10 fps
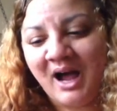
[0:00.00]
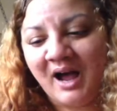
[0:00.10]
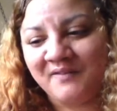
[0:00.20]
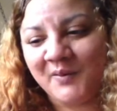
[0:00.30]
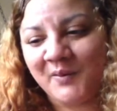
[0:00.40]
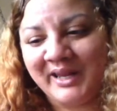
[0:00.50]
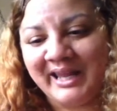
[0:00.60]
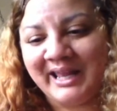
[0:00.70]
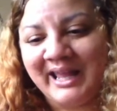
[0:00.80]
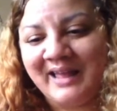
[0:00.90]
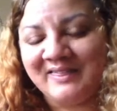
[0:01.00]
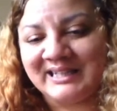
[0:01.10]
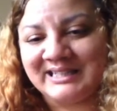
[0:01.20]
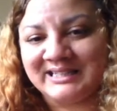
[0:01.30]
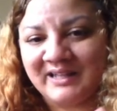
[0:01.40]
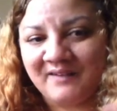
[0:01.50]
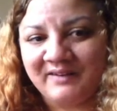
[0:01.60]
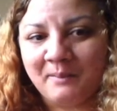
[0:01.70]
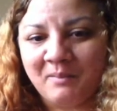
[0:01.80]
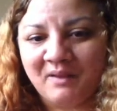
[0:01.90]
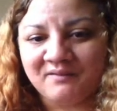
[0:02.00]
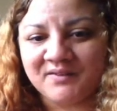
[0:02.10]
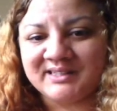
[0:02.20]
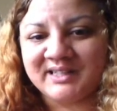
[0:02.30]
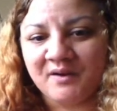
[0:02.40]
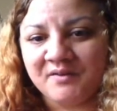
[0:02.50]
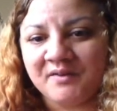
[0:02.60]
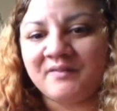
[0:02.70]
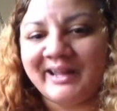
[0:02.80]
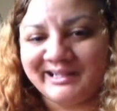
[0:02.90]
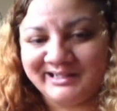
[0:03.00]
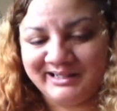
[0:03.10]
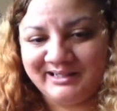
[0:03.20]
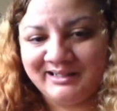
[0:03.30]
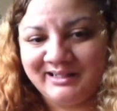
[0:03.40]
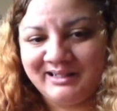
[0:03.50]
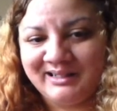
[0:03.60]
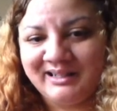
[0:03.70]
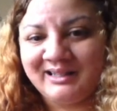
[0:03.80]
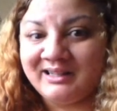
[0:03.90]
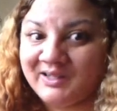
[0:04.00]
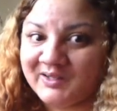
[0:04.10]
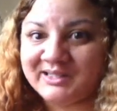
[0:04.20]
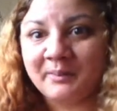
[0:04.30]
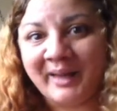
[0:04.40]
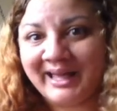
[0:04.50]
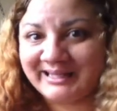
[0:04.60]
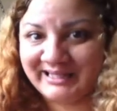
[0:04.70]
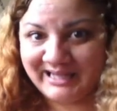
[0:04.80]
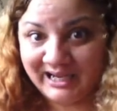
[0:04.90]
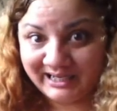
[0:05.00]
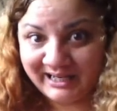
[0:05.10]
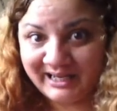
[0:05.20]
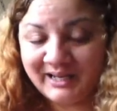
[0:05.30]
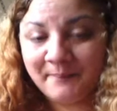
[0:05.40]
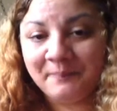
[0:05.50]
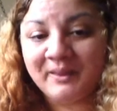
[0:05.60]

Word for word: i feel here this is definitely a month of self-reflection the good the bad and the ugly